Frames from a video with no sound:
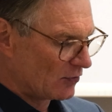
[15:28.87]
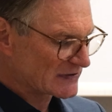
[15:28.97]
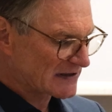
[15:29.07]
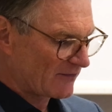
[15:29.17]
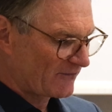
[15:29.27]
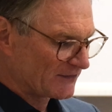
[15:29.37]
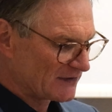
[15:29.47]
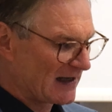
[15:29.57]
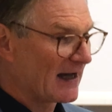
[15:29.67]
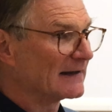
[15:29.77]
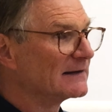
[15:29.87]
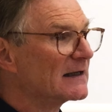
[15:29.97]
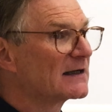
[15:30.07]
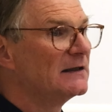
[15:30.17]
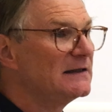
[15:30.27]
Ursula von der Leyen,
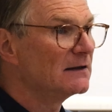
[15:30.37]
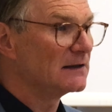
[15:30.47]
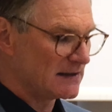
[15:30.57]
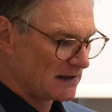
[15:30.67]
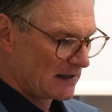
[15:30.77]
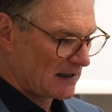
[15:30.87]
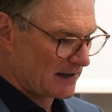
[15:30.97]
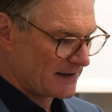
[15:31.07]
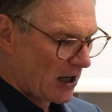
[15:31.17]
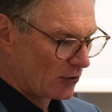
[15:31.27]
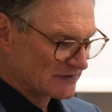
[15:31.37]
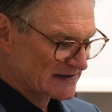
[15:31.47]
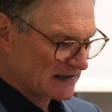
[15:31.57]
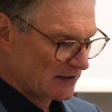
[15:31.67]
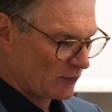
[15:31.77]
clearly
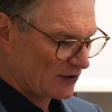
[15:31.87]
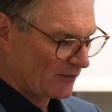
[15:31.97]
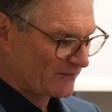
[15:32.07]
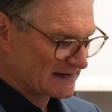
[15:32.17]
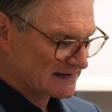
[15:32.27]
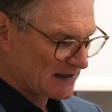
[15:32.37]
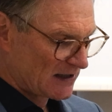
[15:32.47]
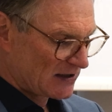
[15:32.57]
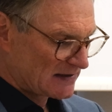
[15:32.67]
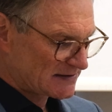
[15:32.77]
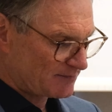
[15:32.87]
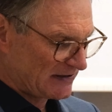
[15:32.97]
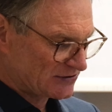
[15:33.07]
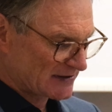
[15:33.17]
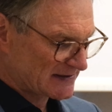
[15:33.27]
announced in one of his
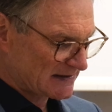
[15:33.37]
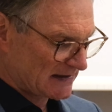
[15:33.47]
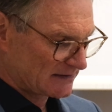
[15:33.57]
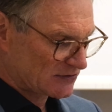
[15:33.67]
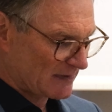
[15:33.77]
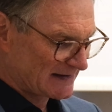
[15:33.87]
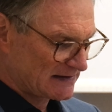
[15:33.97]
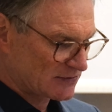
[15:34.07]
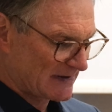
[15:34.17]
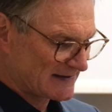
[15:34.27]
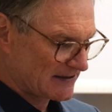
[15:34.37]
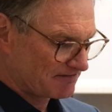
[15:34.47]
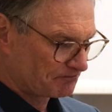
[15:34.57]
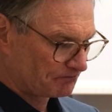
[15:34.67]
speeches in 2020.